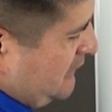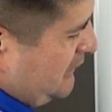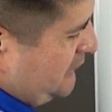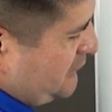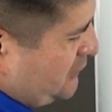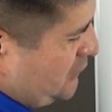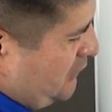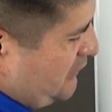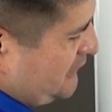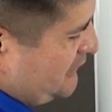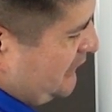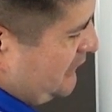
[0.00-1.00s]
of
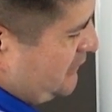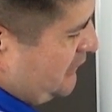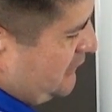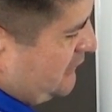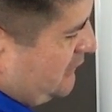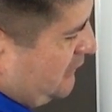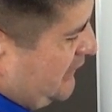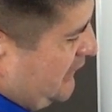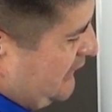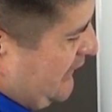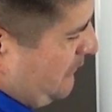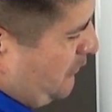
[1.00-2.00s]
short stitches to
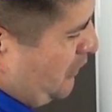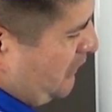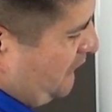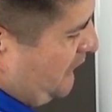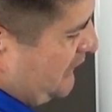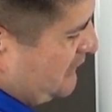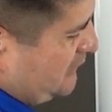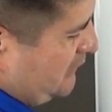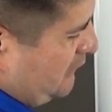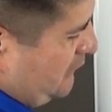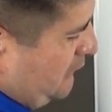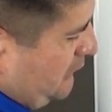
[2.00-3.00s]
get that perfect
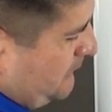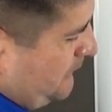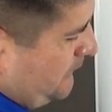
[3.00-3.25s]
circle.